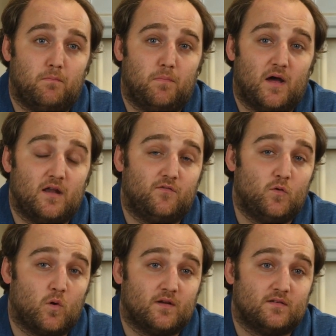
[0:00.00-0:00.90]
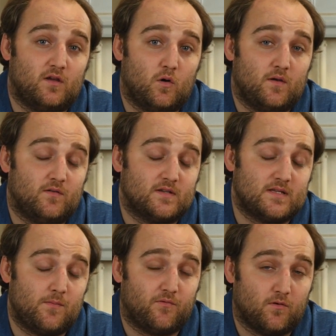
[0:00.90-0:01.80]
but if you wanted to go even a
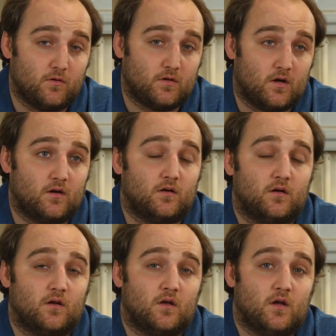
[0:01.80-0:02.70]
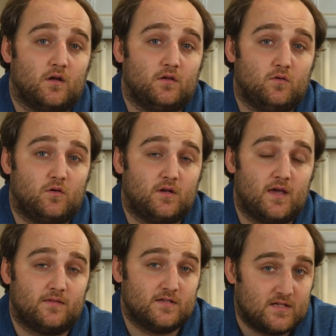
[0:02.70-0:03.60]
step further, you could
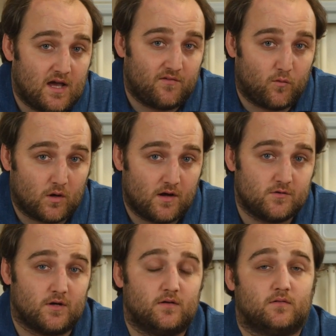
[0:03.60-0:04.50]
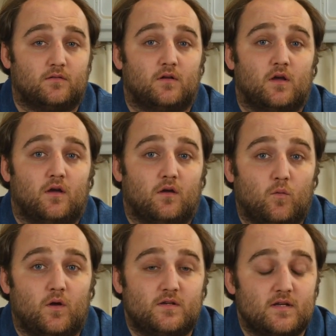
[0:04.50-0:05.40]
get the TI 400,
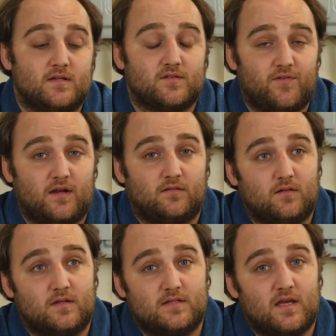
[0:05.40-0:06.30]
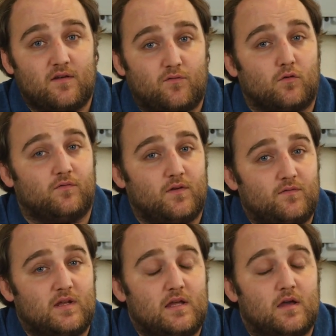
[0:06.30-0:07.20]
which is effectively the TI
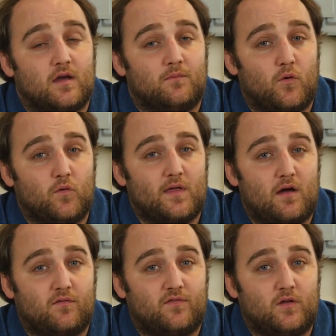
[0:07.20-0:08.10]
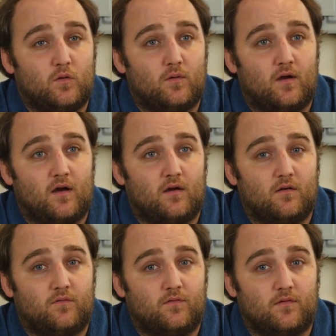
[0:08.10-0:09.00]
450, but without a few
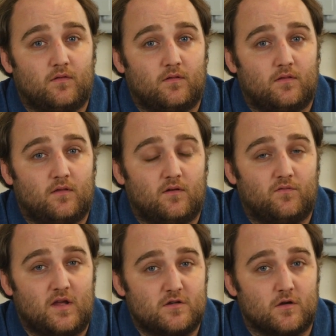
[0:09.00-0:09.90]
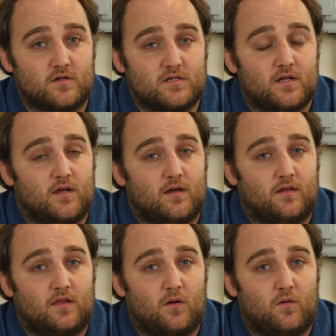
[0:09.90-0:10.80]
of the features
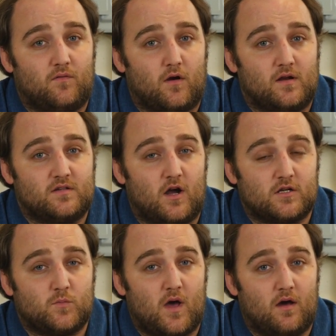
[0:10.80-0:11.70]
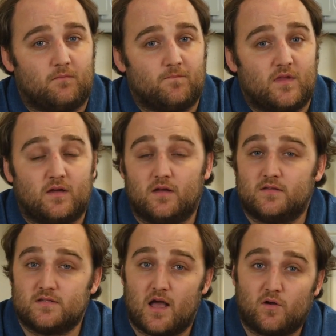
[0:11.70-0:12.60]
that we've already talked about.
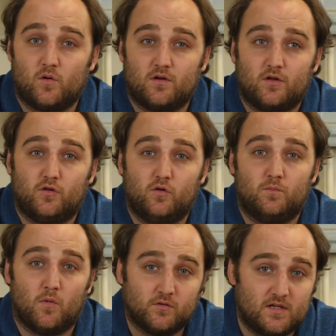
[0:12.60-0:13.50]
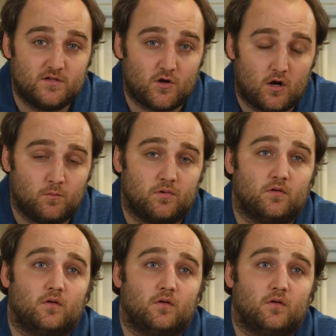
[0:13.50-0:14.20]
It's not going to include multi sharp,